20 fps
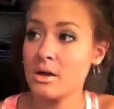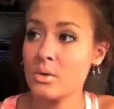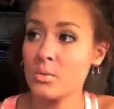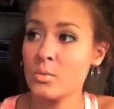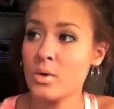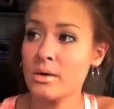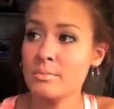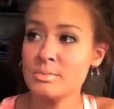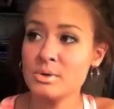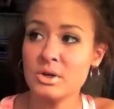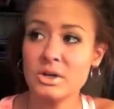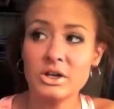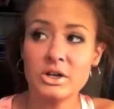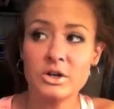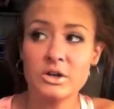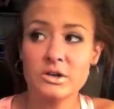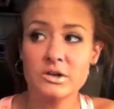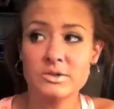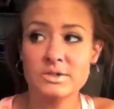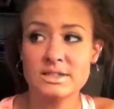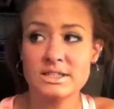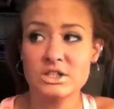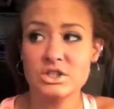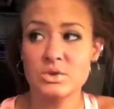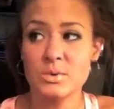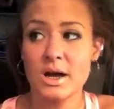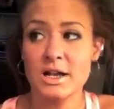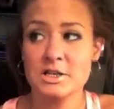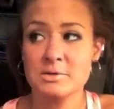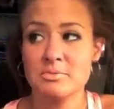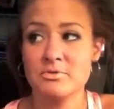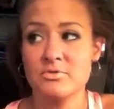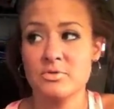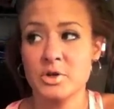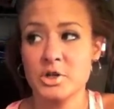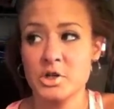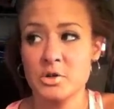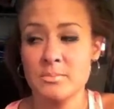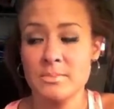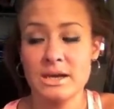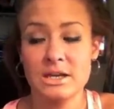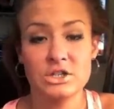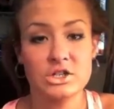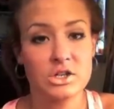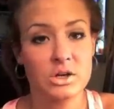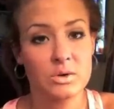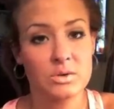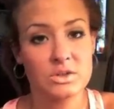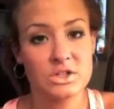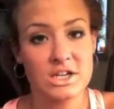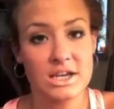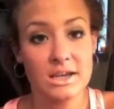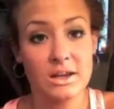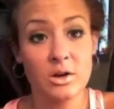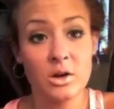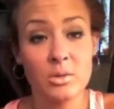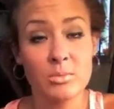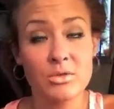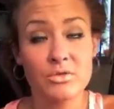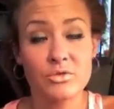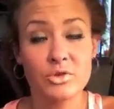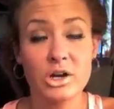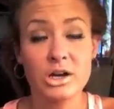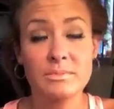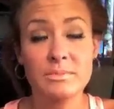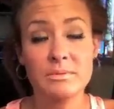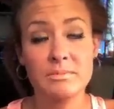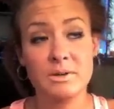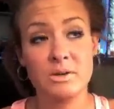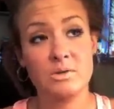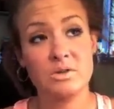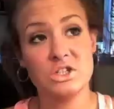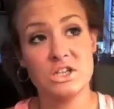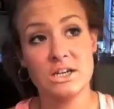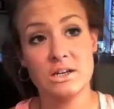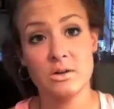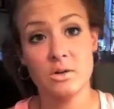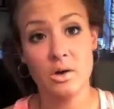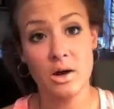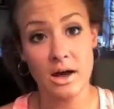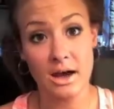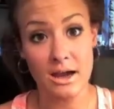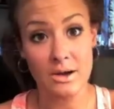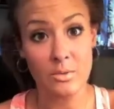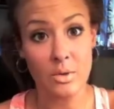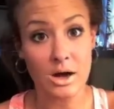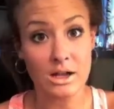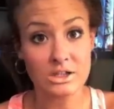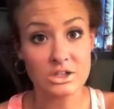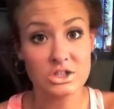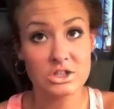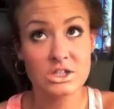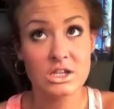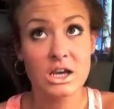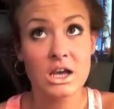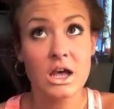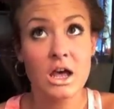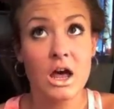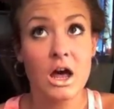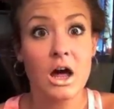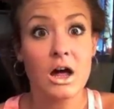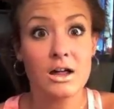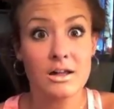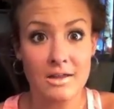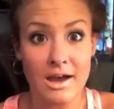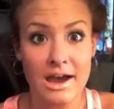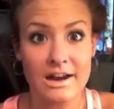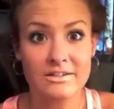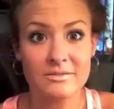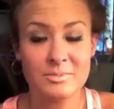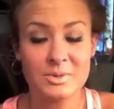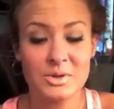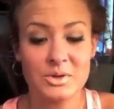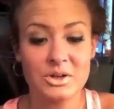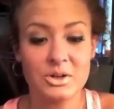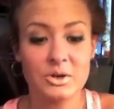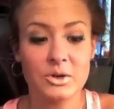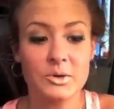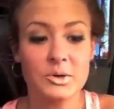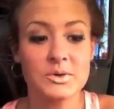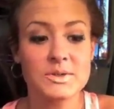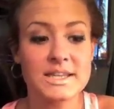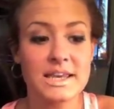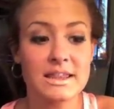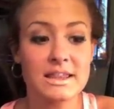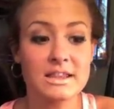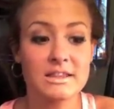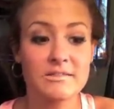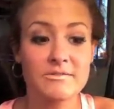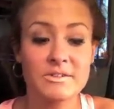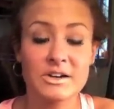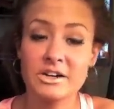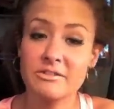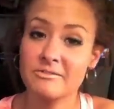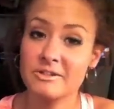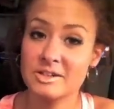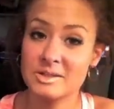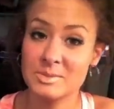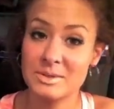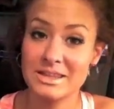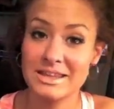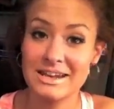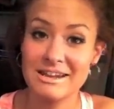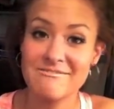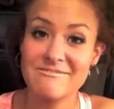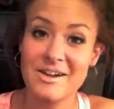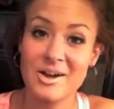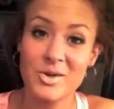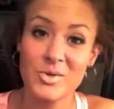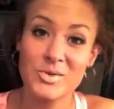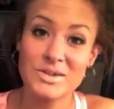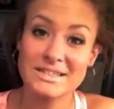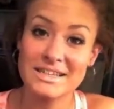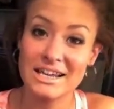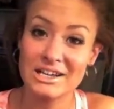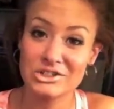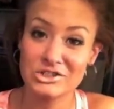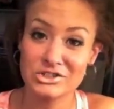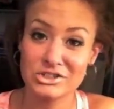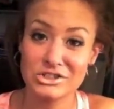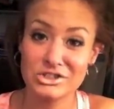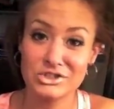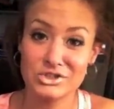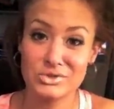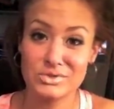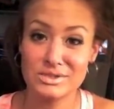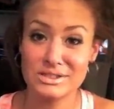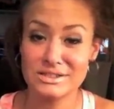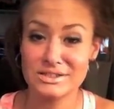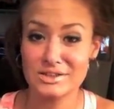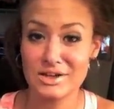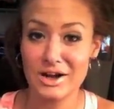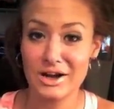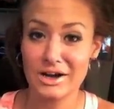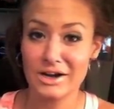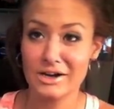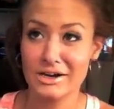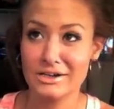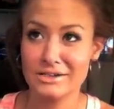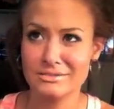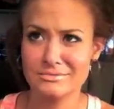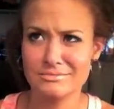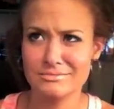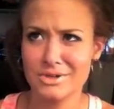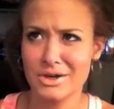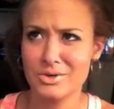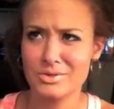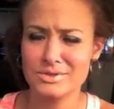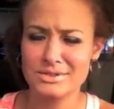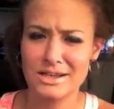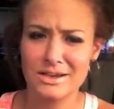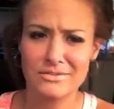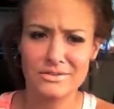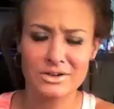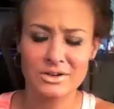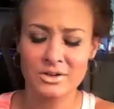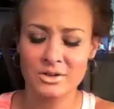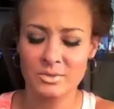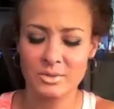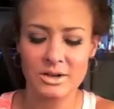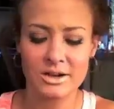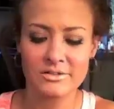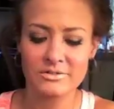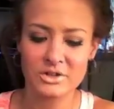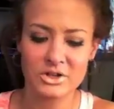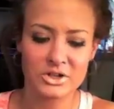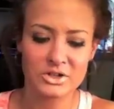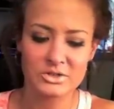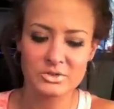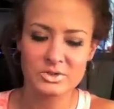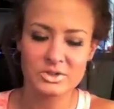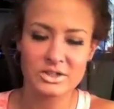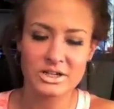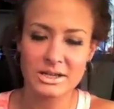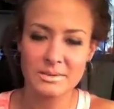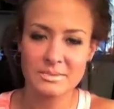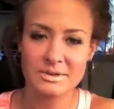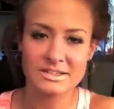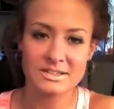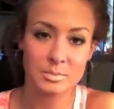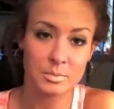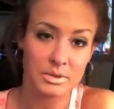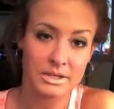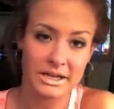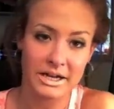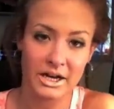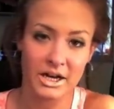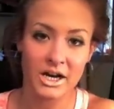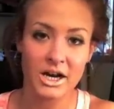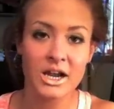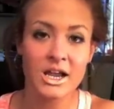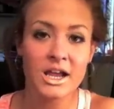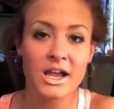What beauty gurus did you watch before you made your own channel? Before I made my own channel, I watched a lot of beauty gurus. I think the very first one that I found was actually Juicy Star 07 or whatever her username is, Blair.